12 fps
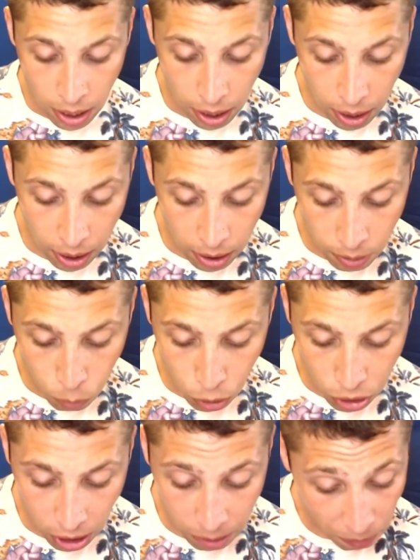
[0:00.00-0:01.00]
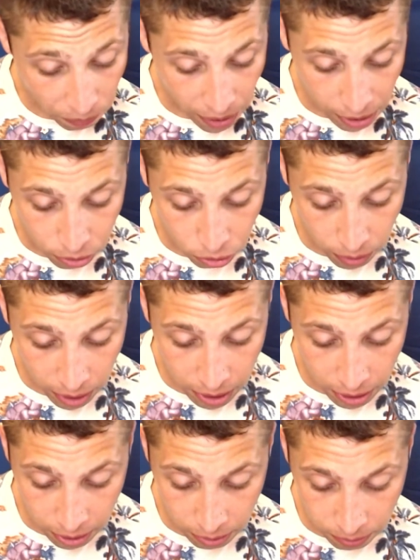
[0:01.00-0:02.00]
Uh, we're talking about fossils right
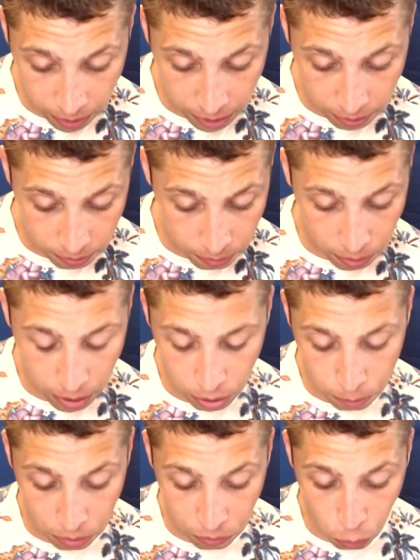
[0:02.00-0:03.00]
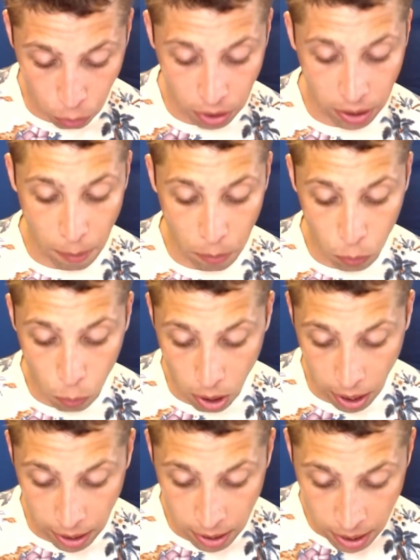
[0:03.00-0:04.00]
here, right, uh, before the number
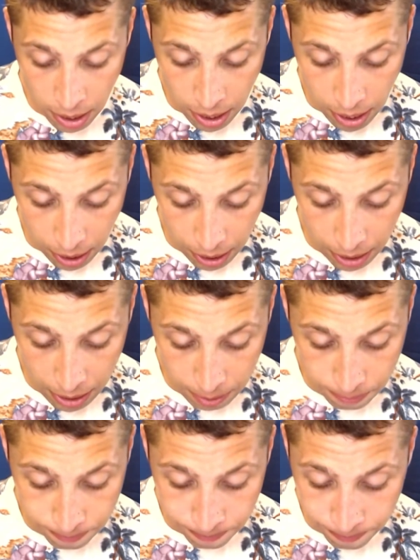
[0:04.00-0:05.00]
one. Um,